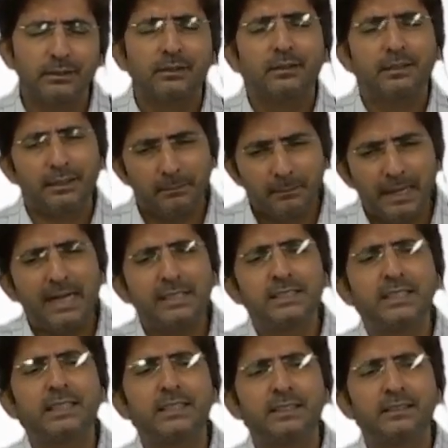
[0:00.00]

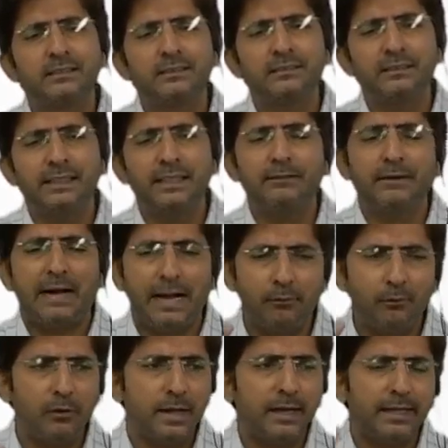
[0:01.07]
imagine if I
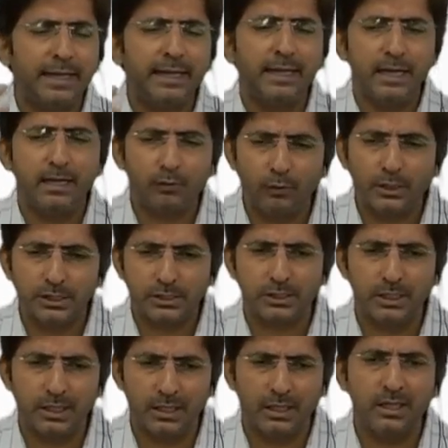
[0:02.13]
would have taken
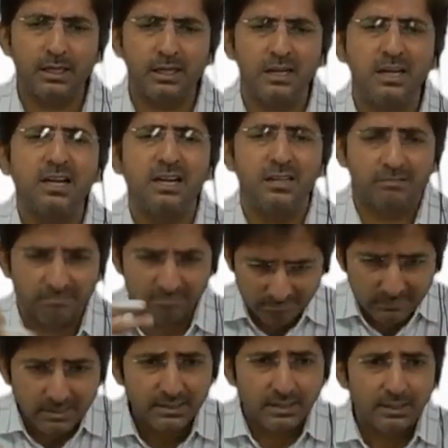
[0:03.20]
question
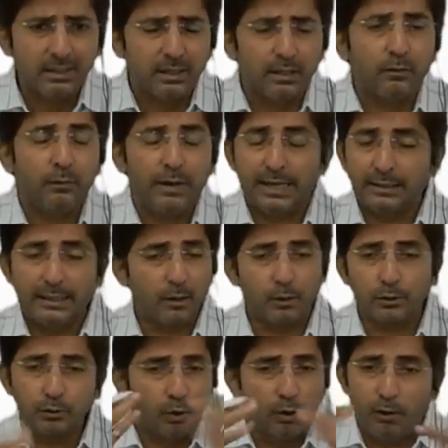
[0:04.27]
where there
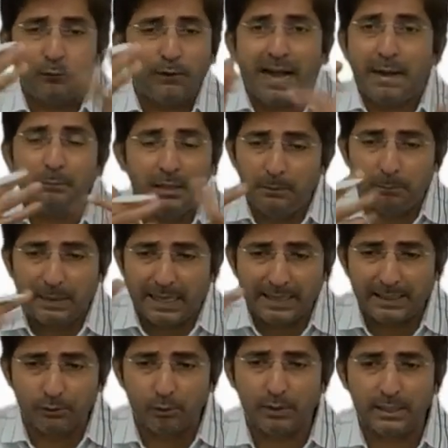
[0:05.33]
was no family
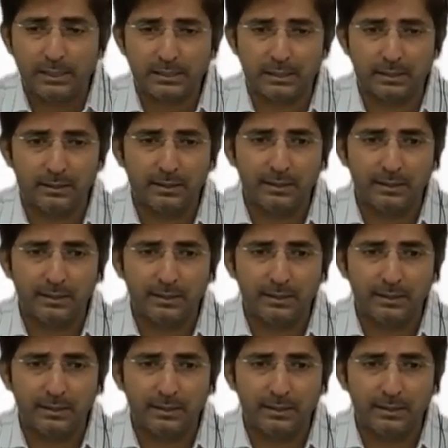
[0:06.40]
planning donation,